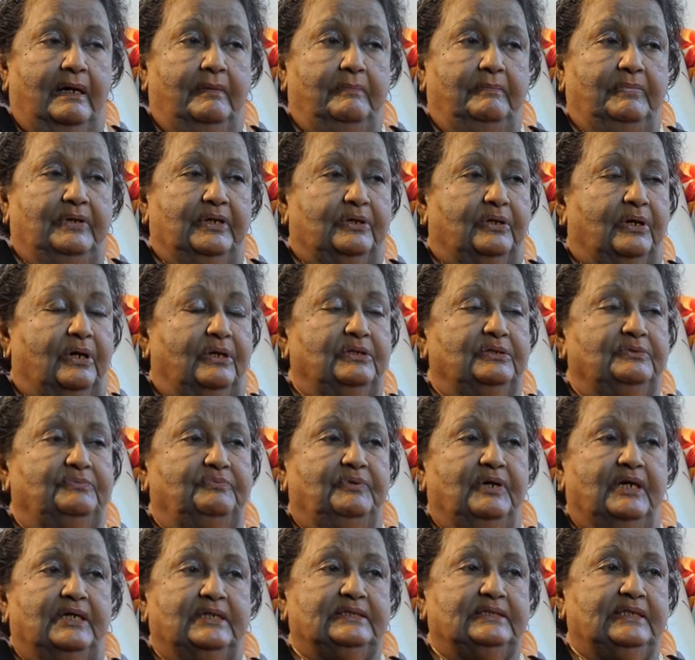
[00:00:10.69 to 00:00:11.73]
because
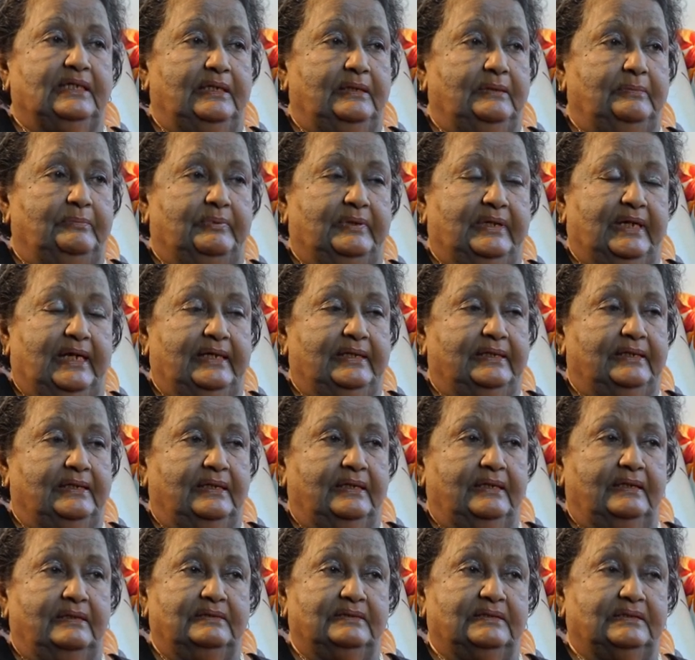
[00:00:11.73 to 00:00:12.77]
we are
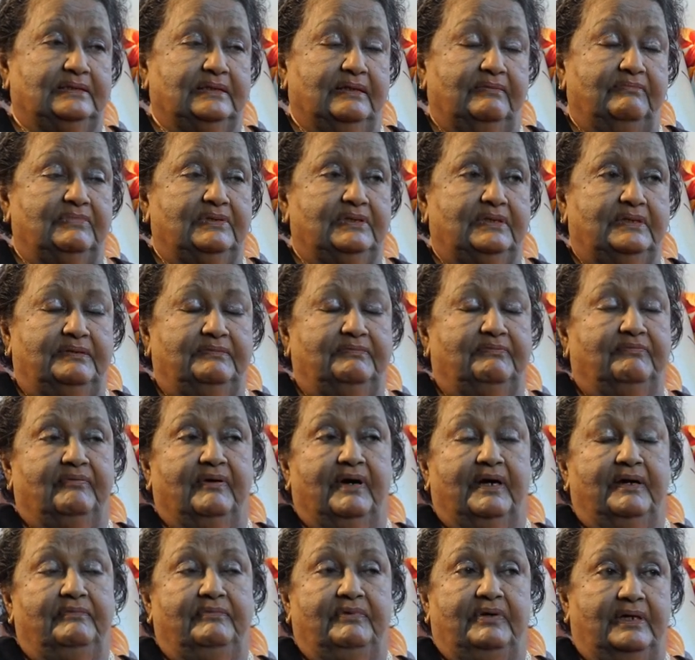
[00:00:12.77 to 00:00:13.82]
celebrating
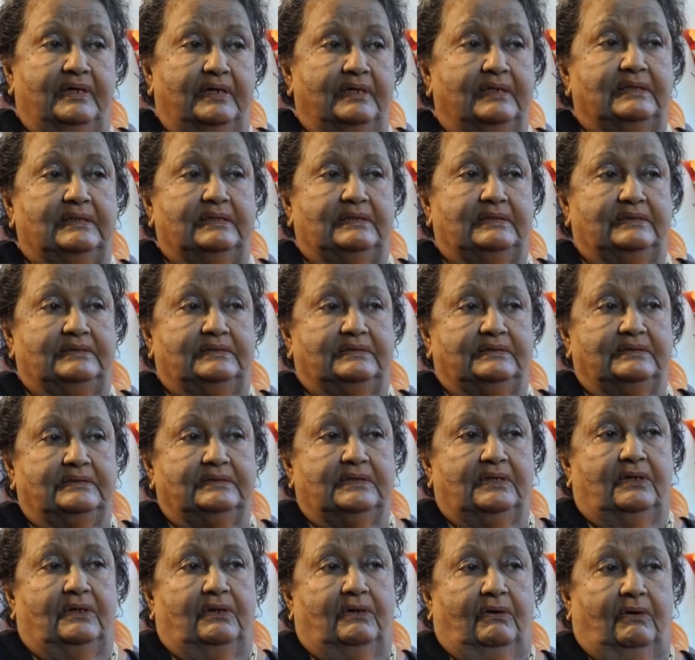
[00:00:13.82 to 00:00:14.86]
75 years
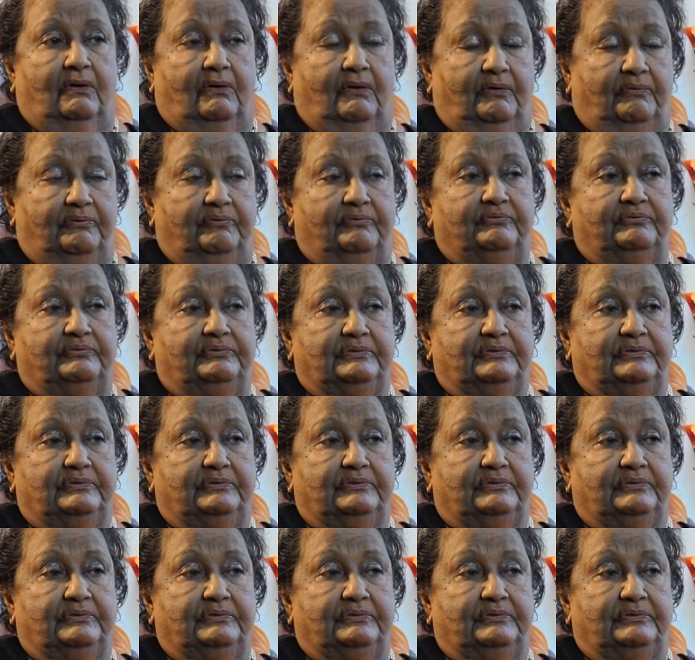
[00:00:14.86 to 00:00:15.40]
of